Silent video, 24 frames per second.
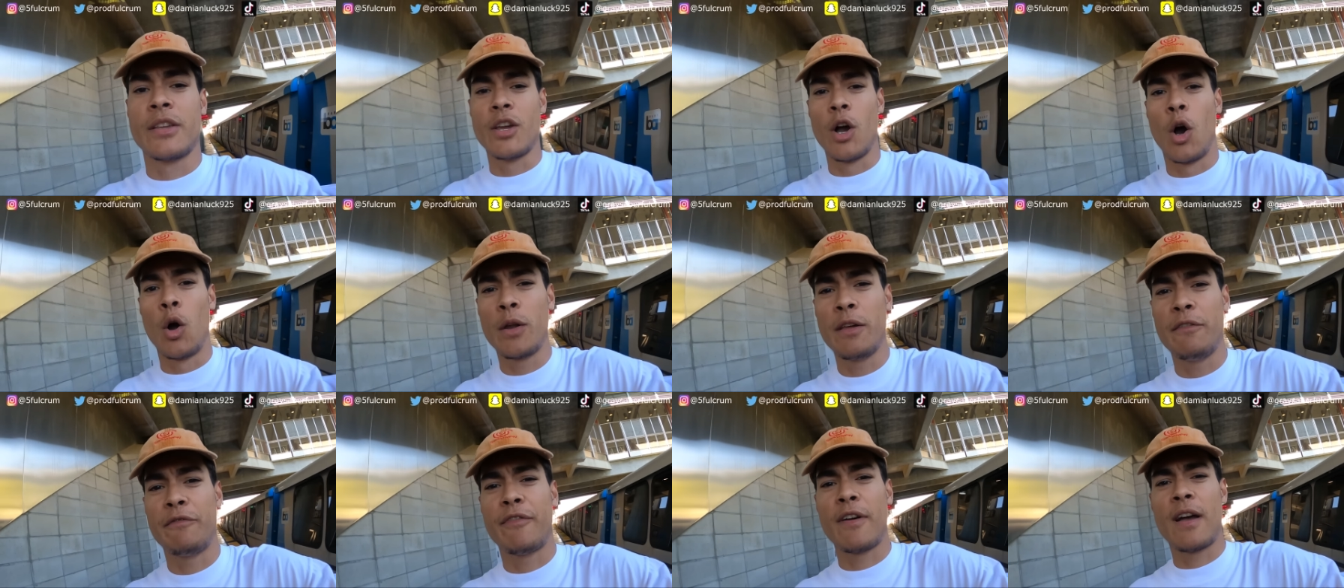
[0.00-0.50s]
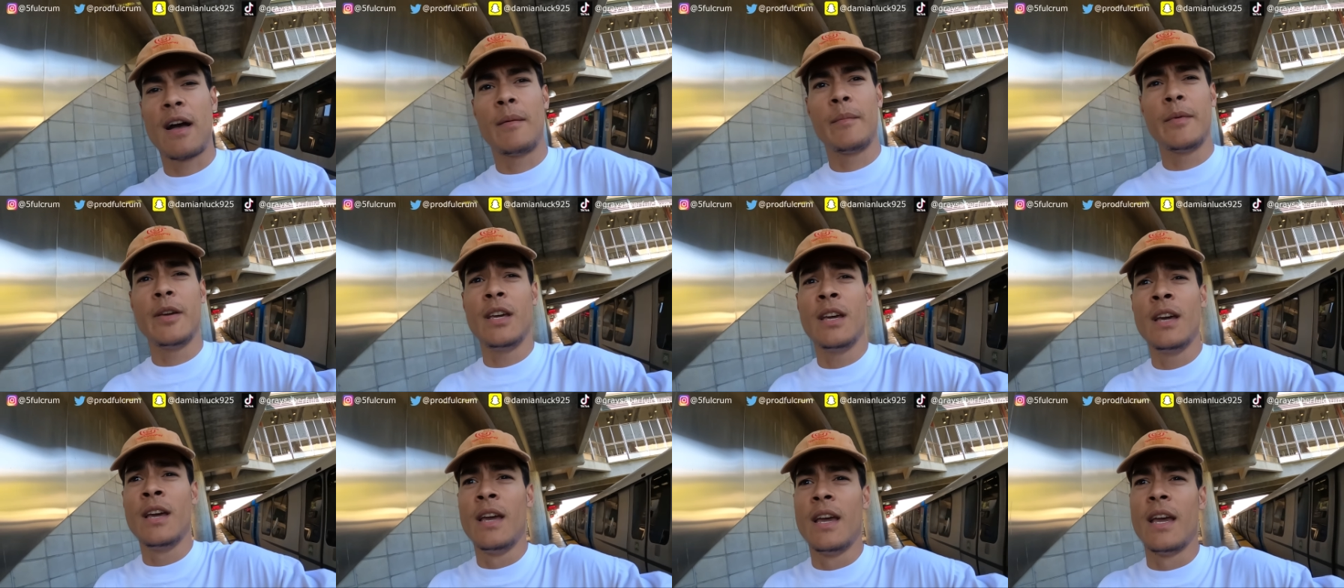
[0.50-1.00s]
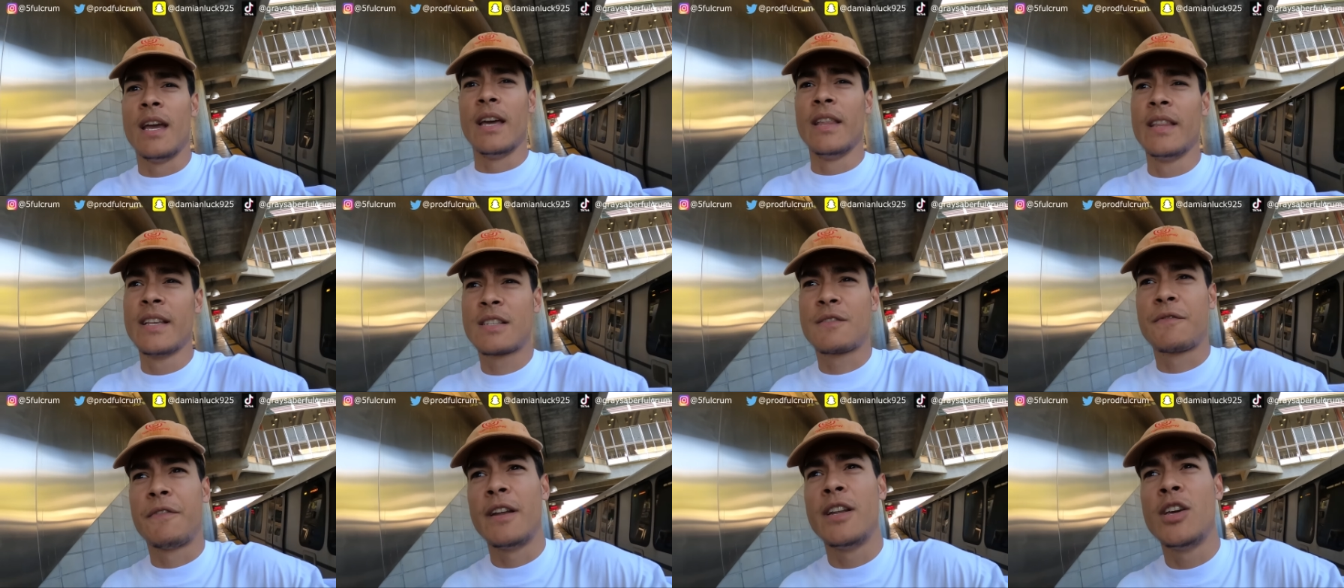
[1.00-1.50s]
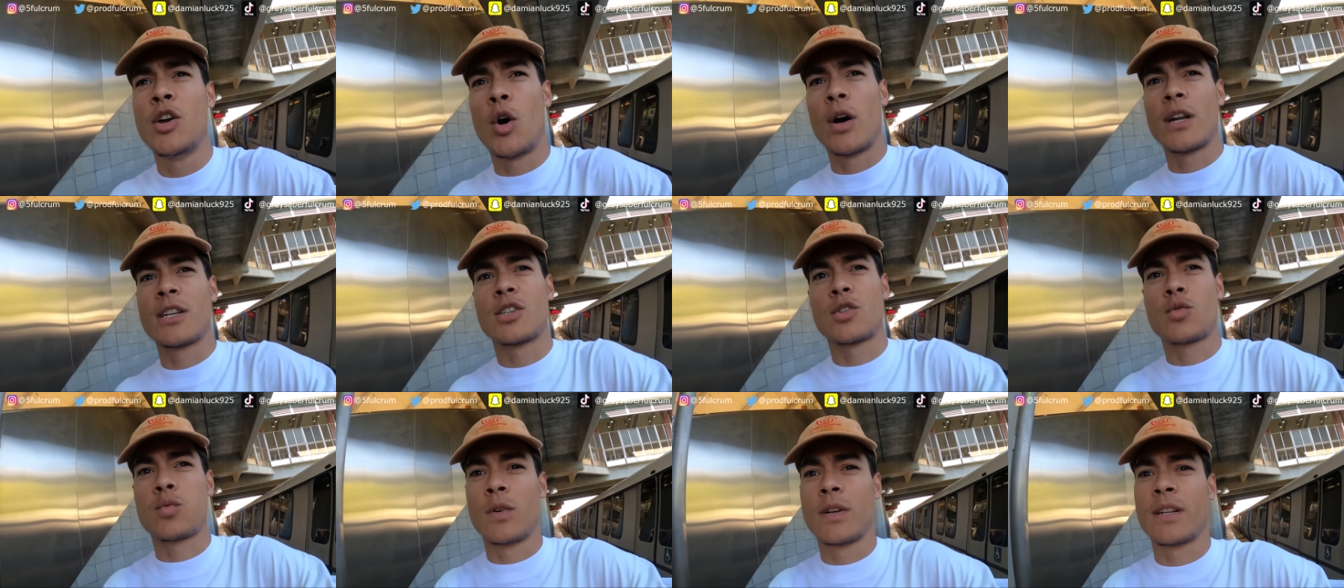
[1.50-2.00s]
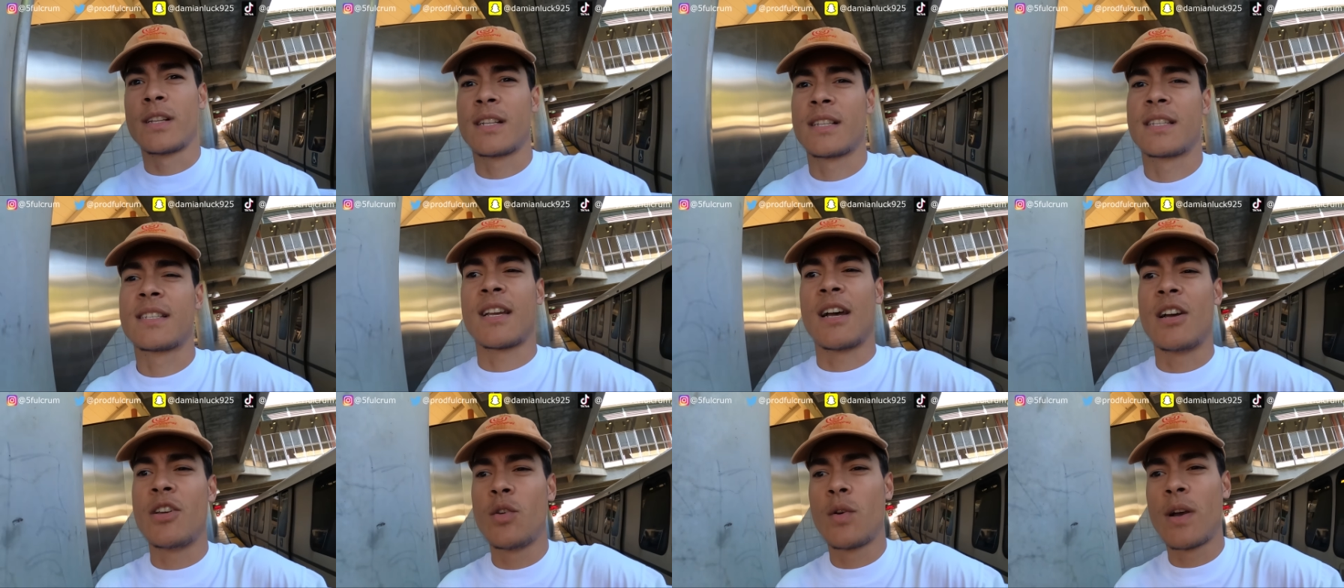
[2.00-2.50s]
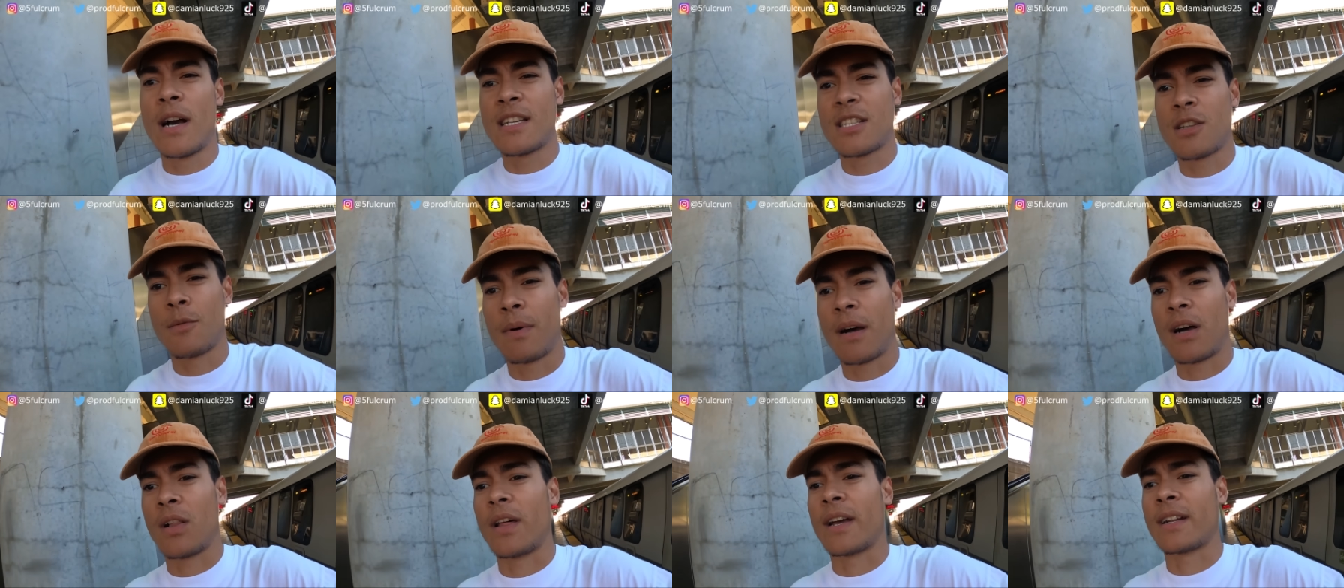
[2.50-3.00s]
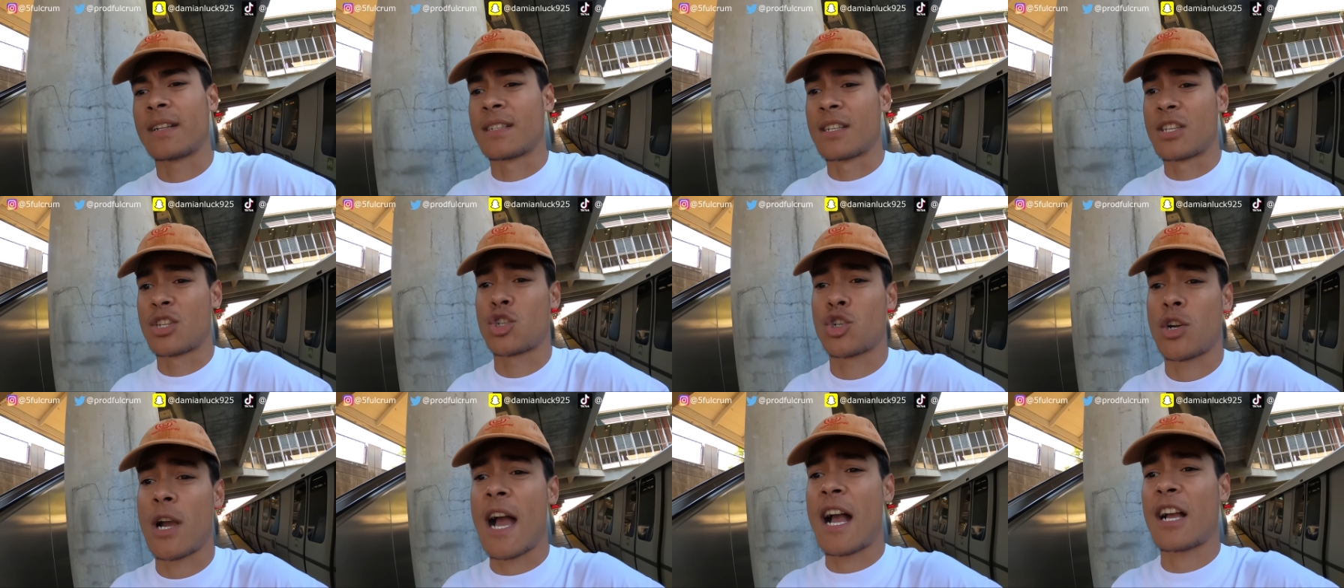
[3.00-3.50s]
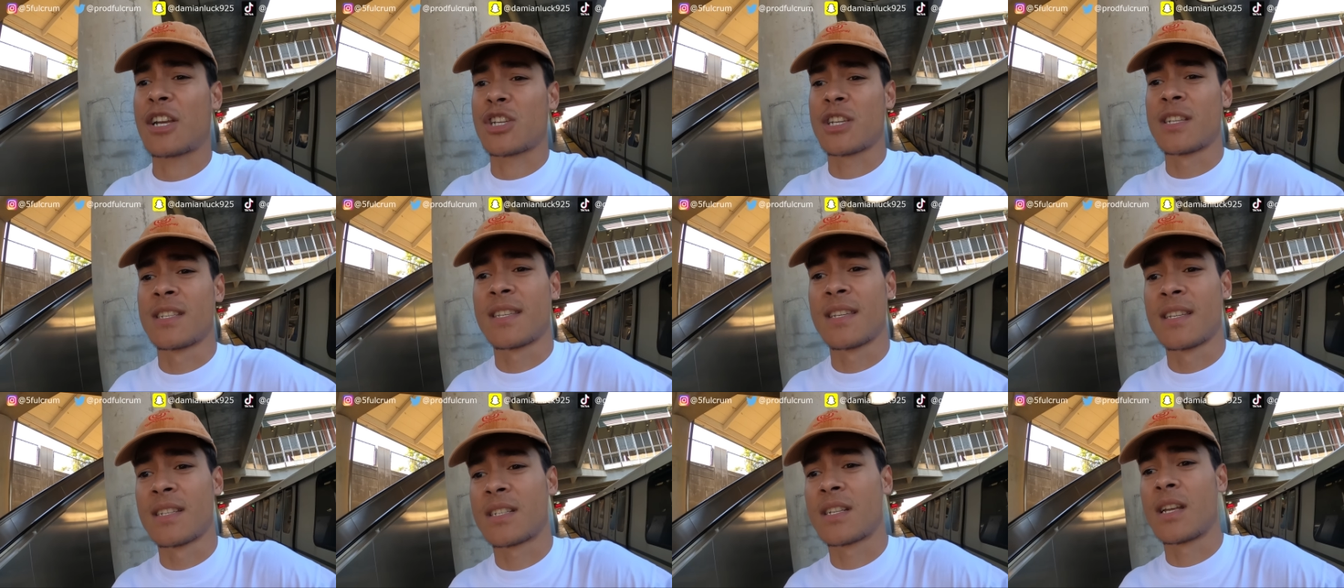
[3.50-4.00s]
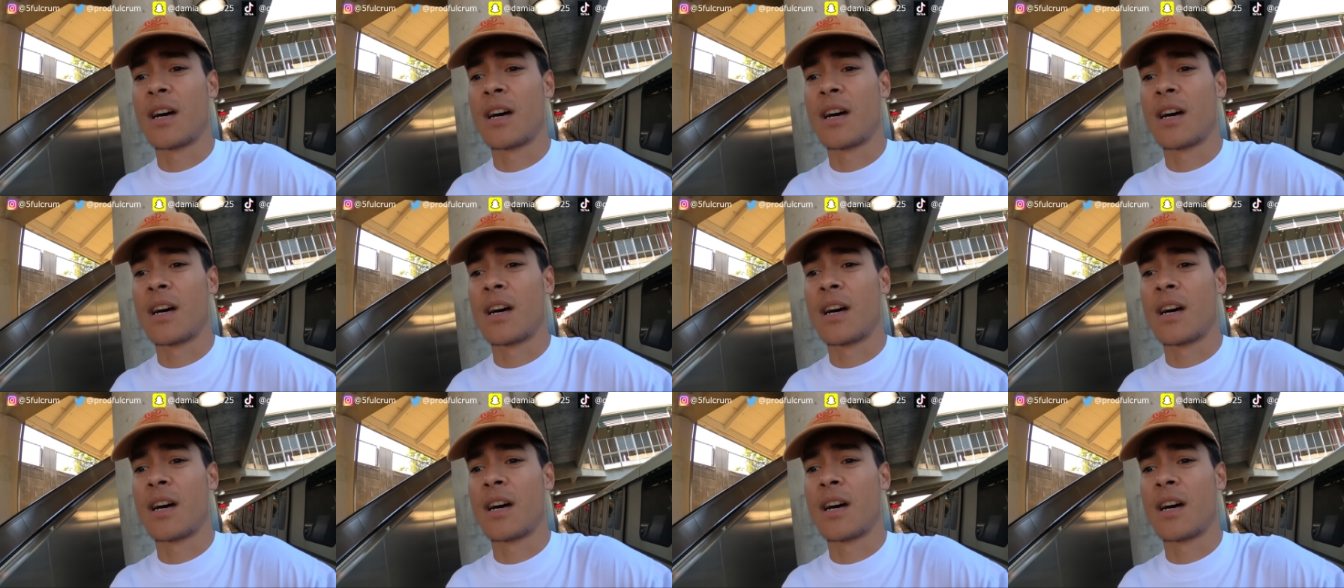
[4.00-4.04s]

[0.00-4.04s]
Yodie family, in this video I just wanted to tell you guys about like distractions and